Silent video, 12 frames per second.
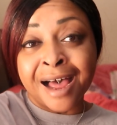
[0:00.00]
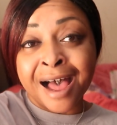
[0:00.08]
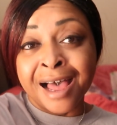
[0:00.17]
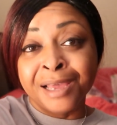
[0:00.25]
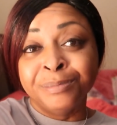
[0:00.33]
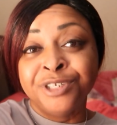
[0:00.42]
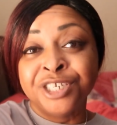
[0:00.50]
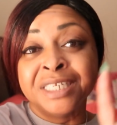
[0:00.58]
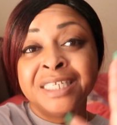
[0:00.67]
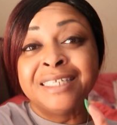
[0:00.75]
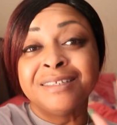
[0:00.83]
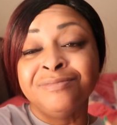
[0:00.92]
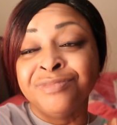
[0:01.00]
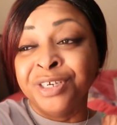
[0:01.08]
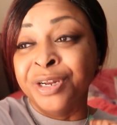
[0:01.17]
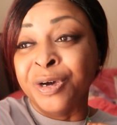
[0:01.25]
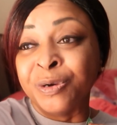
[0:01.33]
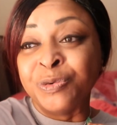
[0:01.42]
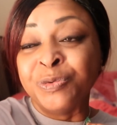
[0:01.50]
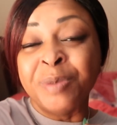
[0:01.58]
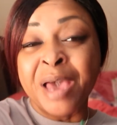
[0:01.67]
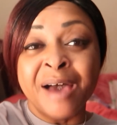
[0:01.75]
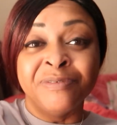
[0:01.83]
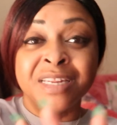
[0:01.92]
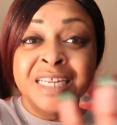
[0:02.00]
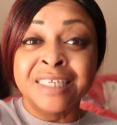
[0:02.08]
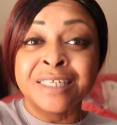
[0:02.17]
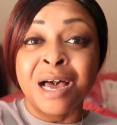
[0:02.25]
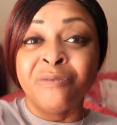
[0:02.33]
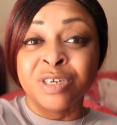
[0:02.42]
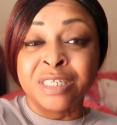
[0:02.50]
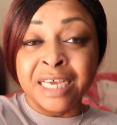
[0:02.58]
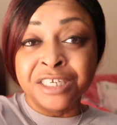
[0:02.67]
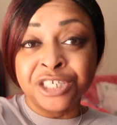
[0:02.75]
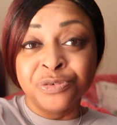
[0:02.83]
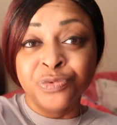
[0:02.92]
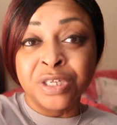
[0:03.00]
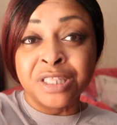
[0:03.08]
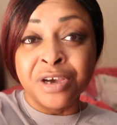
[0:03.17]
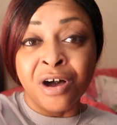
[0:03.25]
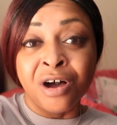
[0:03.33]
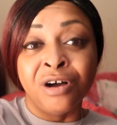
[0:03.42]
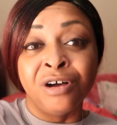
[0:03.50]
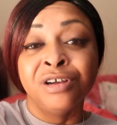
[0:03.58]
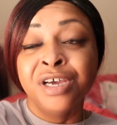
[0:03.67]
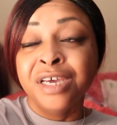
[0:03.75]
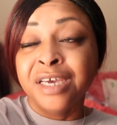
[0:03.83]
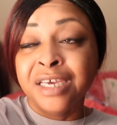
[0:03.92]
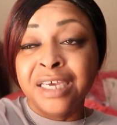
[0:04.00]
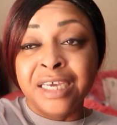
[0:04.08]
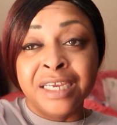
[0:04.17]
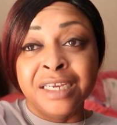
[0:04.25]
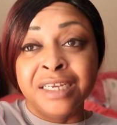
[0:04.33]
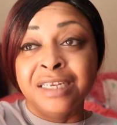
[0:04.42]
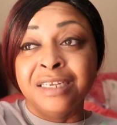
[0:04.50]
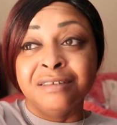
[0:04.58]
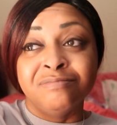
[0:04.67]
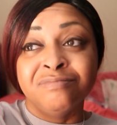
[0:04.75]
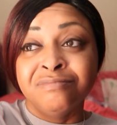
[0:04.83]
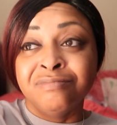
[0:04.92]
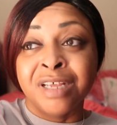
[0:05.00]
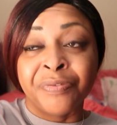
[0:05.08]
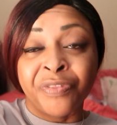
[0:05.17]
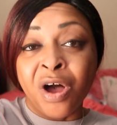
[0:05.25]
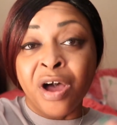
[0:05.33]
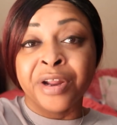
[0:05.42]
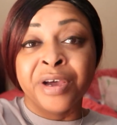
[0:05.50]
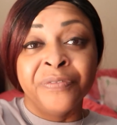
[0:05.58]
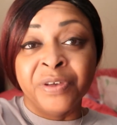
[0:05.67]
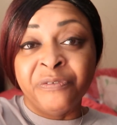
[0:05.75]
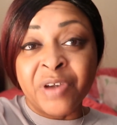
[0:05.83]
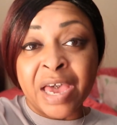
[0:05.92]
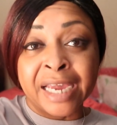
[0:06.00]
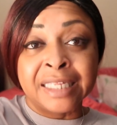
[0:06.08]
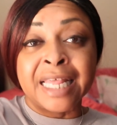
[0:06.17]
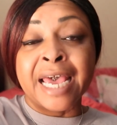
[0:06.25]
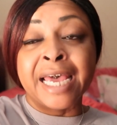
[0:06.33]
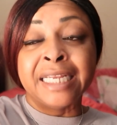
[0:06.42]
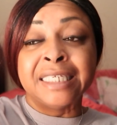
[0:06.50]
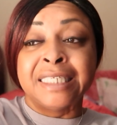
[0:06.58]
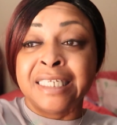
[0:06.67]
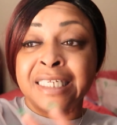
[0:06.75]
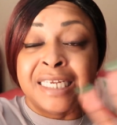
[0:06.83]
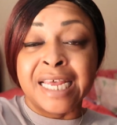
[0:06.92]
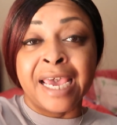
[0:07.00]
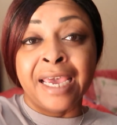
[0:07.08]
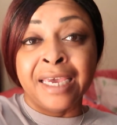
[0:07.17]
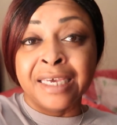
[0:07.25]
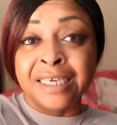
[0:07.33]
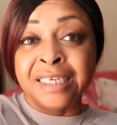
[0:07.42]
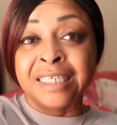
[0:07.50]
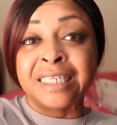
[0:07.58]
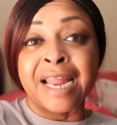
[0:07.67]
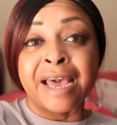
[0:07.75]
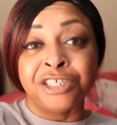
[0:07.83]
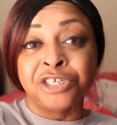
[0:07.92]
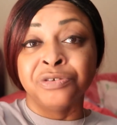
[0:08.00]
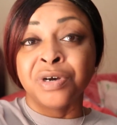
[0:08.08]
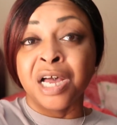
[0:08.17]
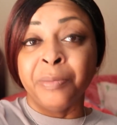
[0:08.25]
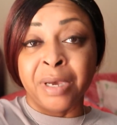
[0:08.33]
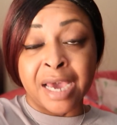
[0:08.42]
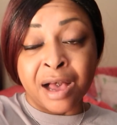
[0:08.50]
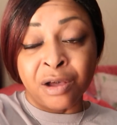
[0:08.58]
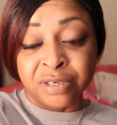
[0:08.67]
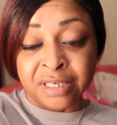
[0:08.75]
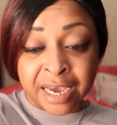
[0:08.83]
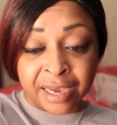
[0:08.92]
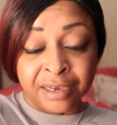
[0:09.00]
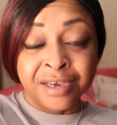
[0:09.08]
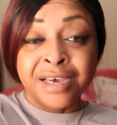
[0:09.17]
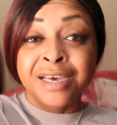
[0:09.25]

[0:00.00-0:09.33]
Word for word: I'm just, you know, having this conversation with y'all and the thought of the fact that today is National Coming Out Day.